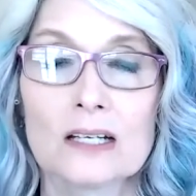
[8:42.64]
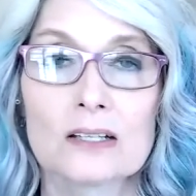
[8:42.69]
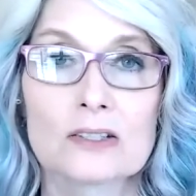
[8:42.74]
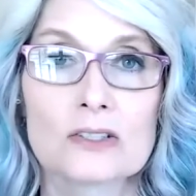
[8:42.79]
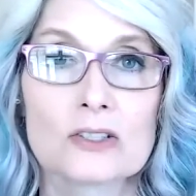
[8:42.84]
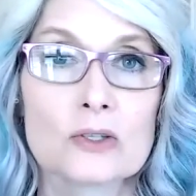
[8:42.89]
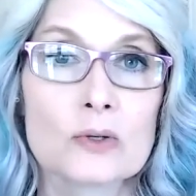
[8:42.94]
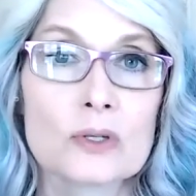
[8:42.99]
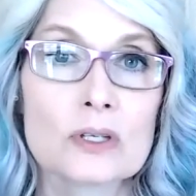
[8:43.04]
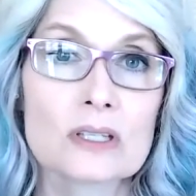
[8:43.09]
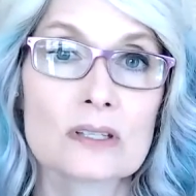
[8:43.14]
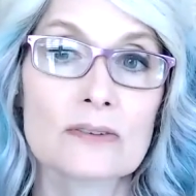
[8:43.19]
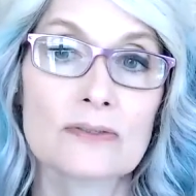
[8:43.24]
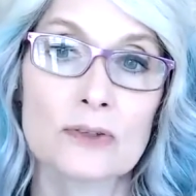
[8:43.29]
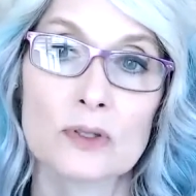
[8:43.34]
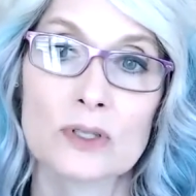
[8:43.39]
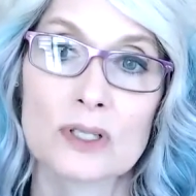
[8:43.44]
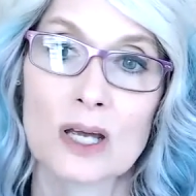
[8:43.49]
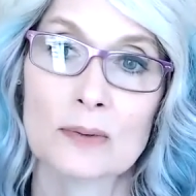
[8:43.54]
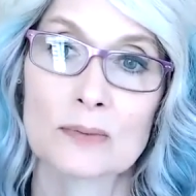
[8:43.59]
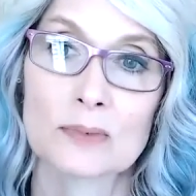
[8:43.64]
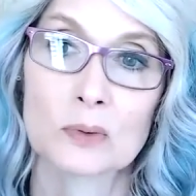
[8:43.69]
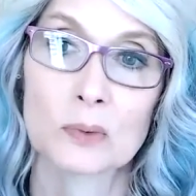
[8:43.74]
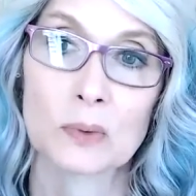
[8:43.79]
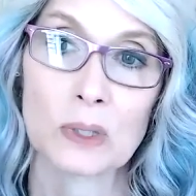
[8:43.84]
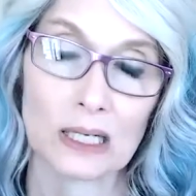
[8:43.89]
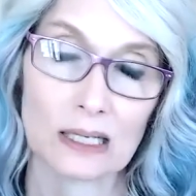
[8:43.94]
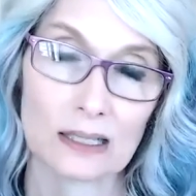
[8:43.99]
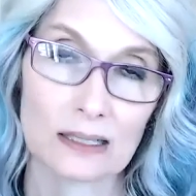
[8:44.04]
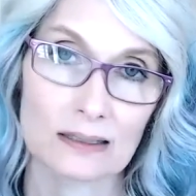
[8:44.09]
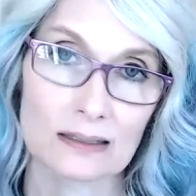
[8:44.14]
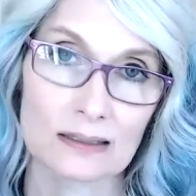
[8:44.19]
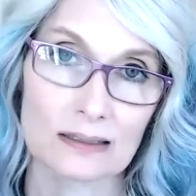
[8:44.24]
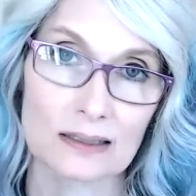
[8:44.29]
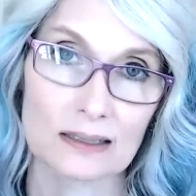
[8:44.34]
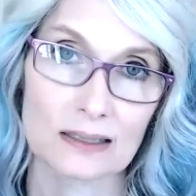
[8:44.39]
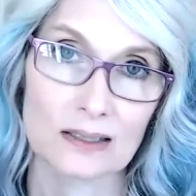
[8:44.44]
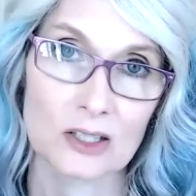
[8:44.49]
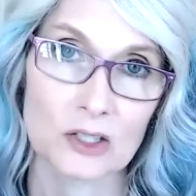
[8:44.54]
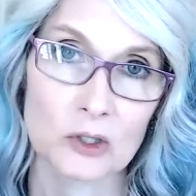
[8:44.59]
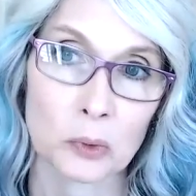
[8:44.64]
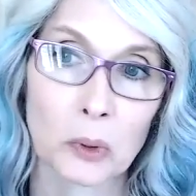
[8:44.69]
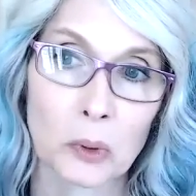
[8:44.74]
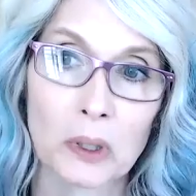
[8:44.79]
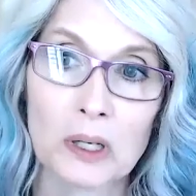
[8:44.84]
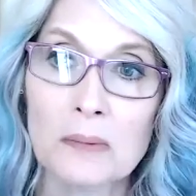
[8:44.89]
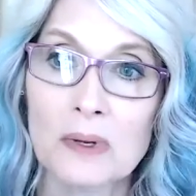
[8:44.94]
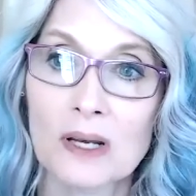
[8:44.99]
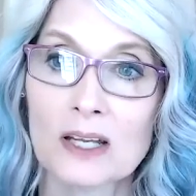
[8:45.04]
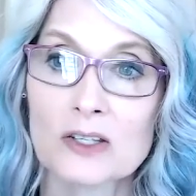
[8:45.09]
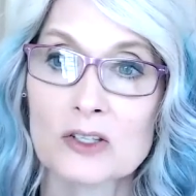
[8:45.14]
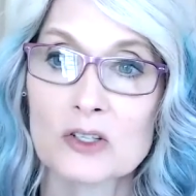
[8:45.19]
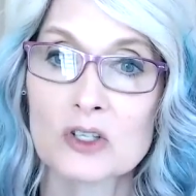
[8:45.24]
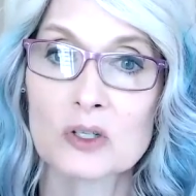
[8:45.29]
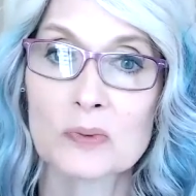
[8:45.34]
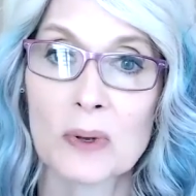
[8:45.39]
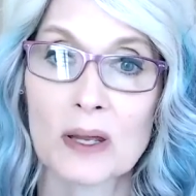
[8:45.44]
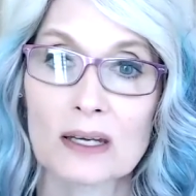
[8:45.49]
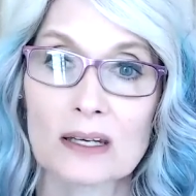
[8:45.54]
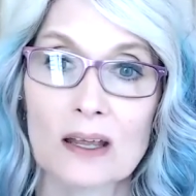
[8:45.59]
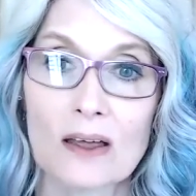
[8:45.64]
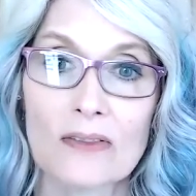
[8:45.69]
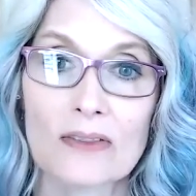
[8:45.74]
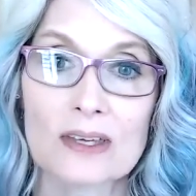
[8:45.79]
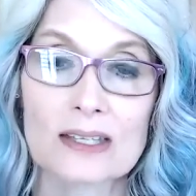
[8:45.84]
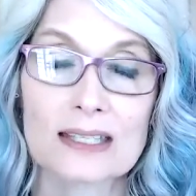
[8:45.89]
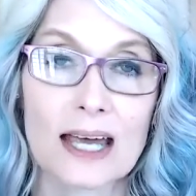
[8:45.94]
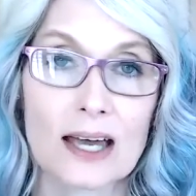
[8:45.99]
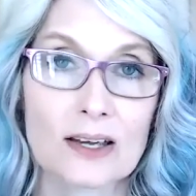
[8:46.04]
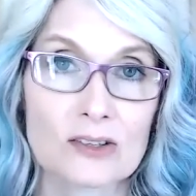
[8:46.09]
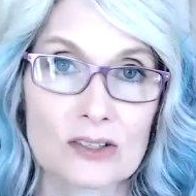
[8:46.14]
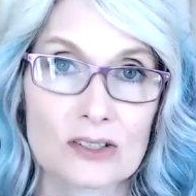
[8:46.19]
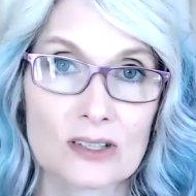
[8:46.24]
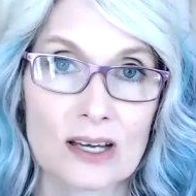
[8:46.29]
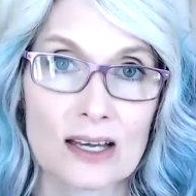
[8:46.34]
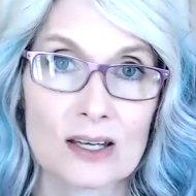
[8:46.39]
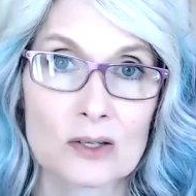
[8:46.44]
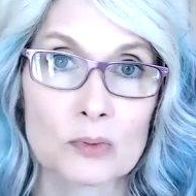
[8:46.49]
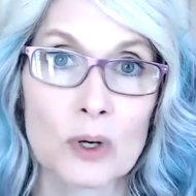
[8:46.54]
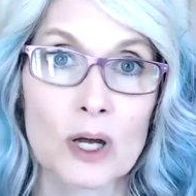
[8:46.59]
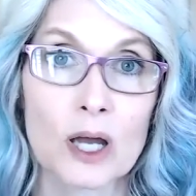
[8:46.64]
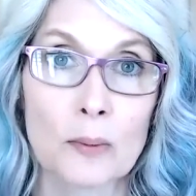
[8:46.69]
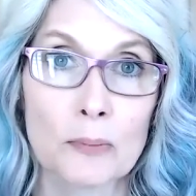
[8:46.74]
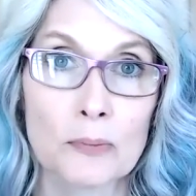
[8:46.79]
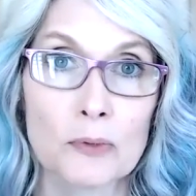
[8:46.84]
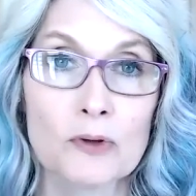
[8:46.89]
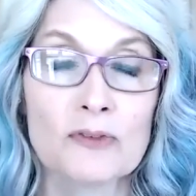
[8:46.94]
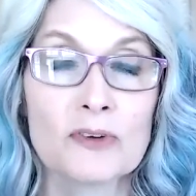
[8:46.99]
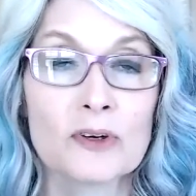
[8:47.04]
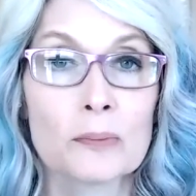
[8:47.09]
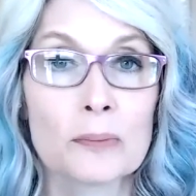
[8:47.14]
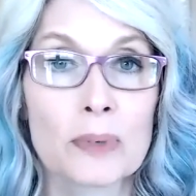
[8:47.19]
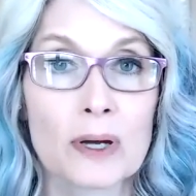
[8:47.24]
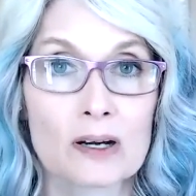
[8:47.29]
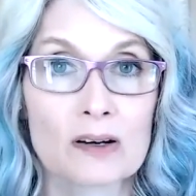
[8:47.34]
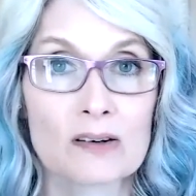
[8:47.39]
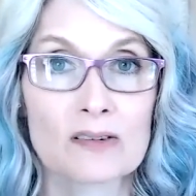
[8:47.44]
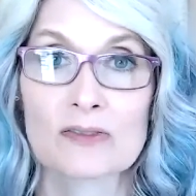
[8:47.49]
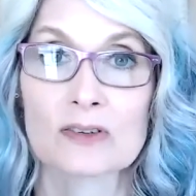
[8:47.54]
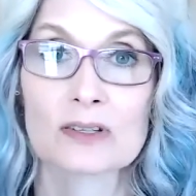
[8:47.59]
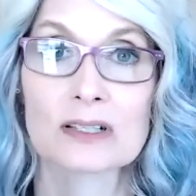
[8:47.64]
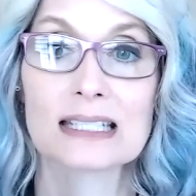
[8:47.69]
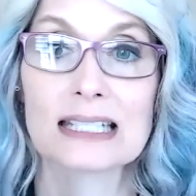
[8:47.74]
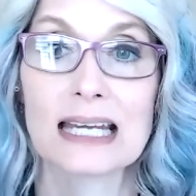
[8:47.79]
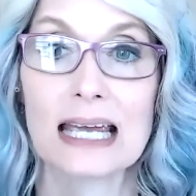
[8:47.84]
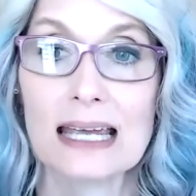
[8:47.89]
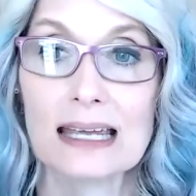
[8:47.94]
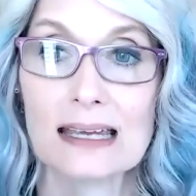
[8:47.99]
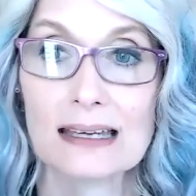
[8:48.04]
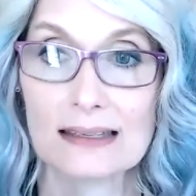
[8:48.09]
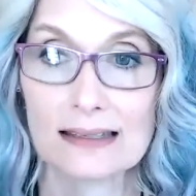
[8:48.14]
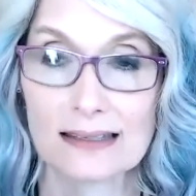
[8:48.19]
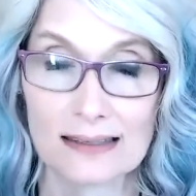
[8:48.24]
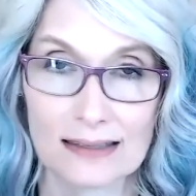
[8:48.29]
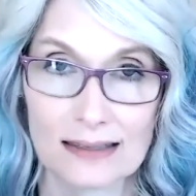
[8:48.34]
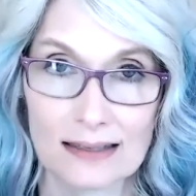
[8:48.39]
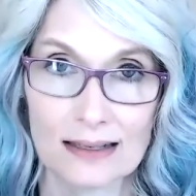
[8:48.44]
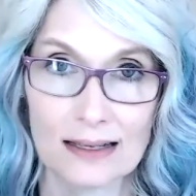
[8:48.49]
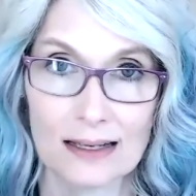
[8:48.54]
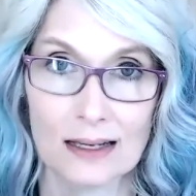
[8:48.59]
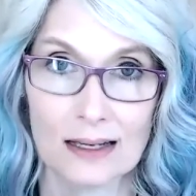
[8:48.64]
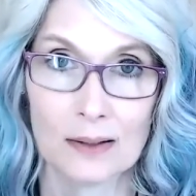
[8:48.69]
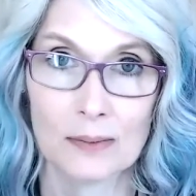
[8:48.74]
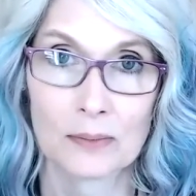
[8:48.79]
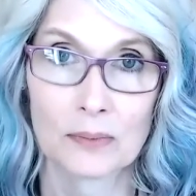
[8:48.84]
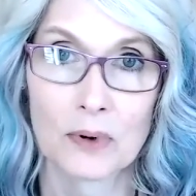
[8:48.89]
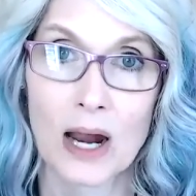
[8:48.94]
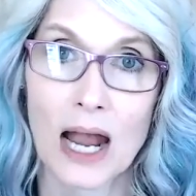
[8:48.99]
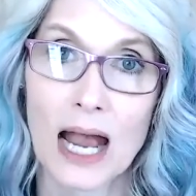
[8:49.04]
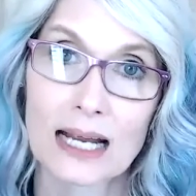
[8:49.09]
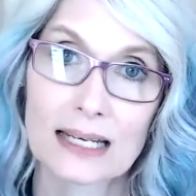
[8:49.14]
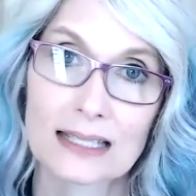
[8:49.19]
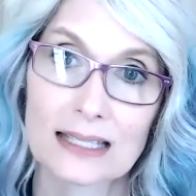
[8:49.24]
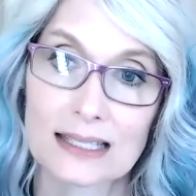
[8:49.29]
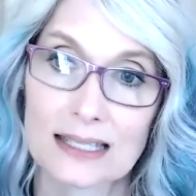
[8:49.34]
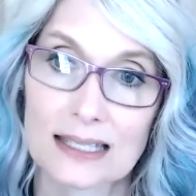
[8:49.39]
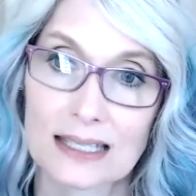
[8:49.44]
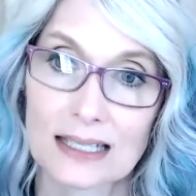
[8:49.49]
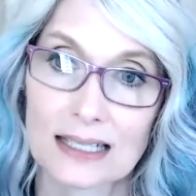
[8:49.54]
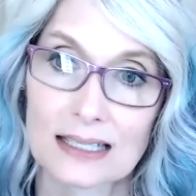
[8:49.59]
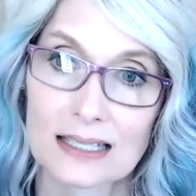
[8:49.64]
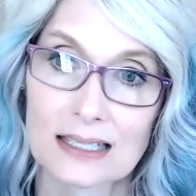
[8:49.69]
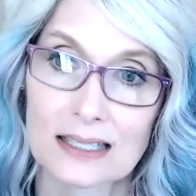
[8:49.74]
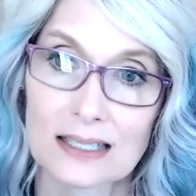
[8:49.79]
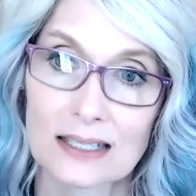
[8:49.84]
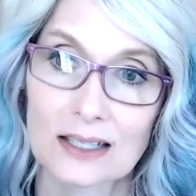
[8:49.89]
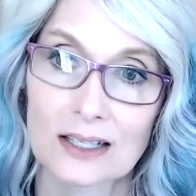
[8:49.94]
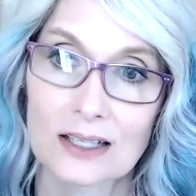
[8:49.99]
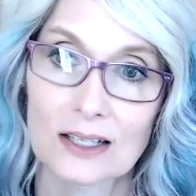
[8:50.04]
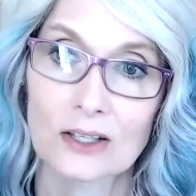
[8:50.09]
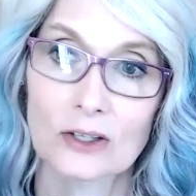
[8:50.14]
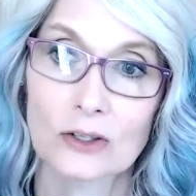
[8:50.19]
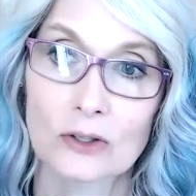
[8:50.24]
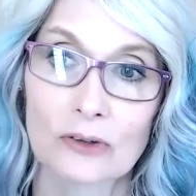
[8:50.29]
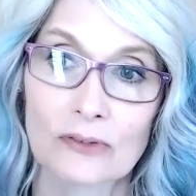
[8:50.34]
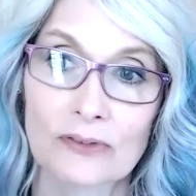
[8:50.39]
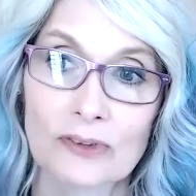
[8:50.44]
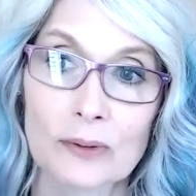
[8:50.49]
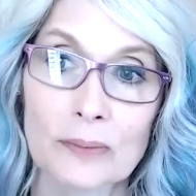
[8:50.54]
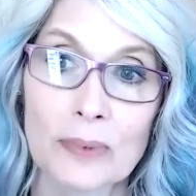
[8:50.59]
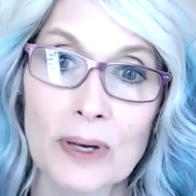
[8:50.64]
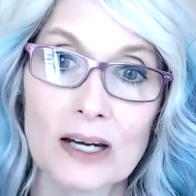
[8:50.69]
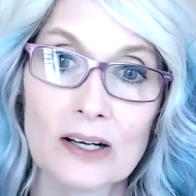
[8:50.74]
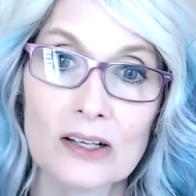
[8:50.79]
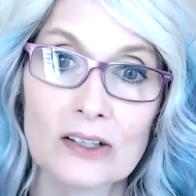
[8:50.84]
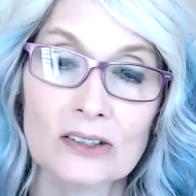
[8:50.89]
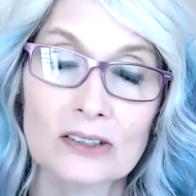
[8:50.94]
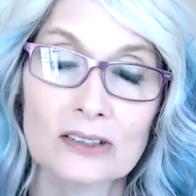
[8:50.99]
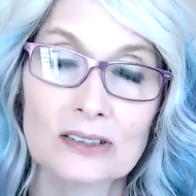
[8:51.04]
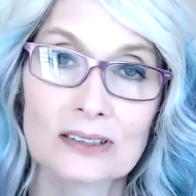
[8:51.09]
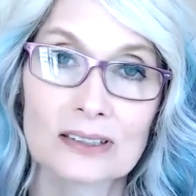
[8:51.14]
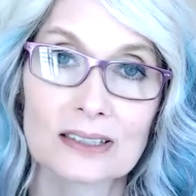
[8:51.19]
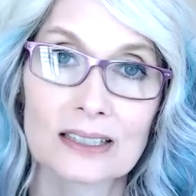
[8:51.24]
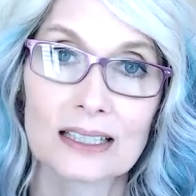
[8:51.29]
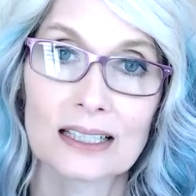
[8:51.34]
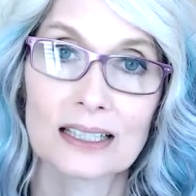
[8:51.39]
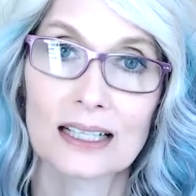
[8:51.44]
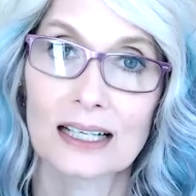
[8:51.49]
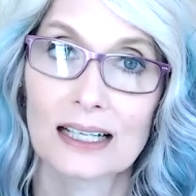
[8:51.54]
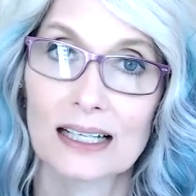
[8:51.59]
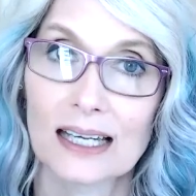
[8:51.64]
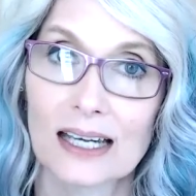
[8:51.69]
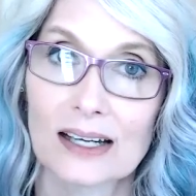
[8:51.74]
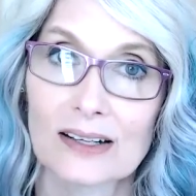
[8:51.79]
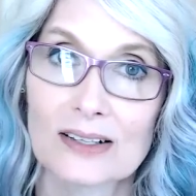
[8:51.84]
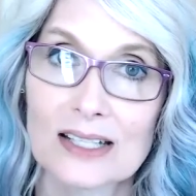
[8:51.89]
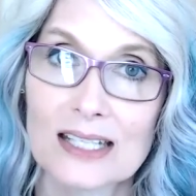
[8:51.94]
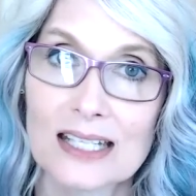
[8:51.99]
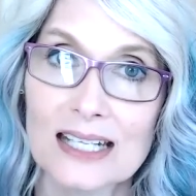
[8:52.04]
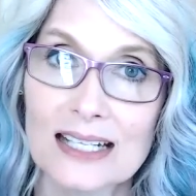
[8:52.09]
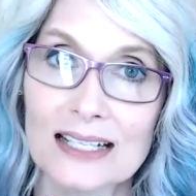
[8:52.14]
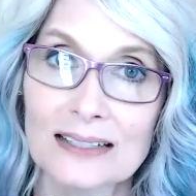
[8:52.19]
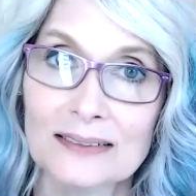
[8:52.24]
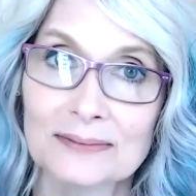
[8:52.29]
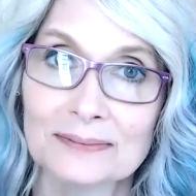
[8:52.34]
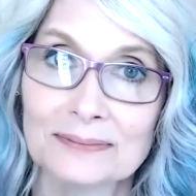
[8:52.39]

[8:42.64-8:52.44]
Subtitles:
Do this a few times a week. The 20 minutes you spend on this exercise will help you feel better for days. Practice this. You'll feel better. I guarantee it.